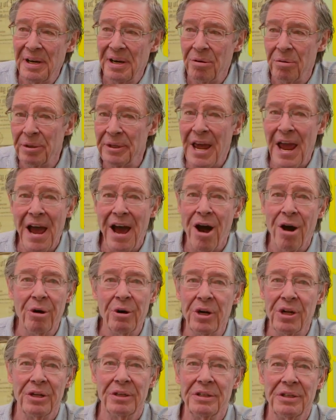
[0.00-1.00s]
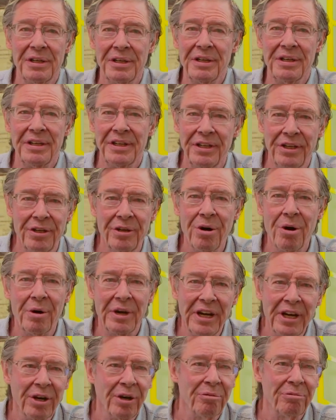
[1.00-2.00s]
Well, now, you don't
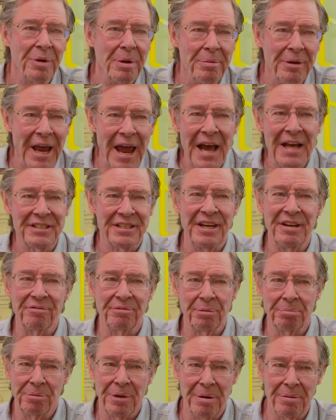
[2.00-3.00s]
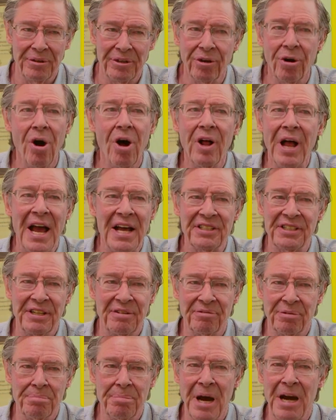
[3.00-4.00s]
hear of women asking for Premarin. They're all
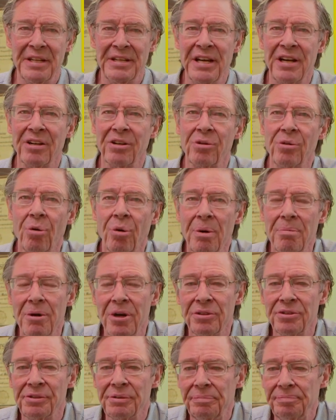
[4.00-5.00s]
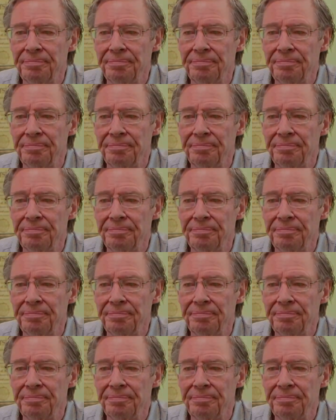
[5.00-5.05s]
asking for bioidentical hormones.